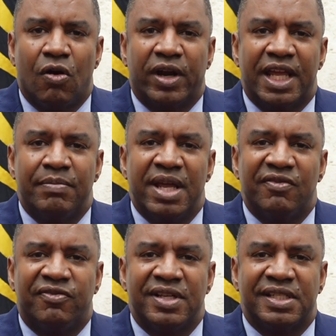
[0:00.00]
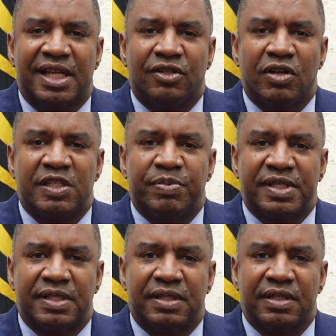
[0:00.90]
or inmate funds at Dodds
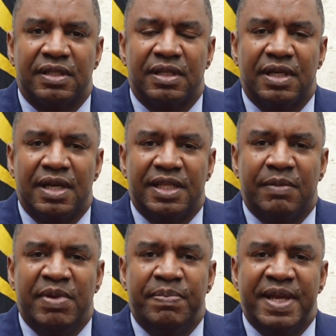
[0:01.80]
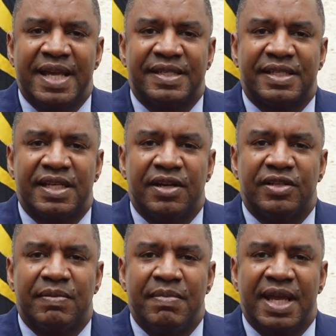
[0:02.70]
Prison, the BPS is
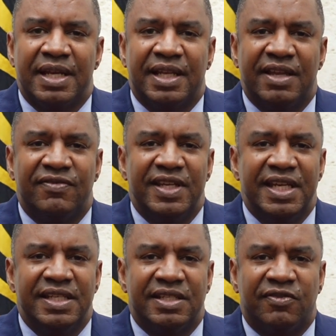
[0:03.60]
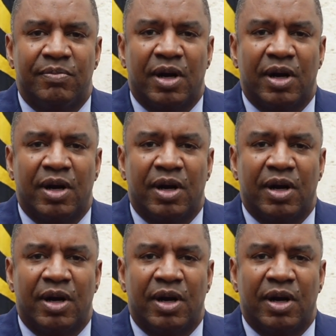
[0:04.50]
here to make life easier for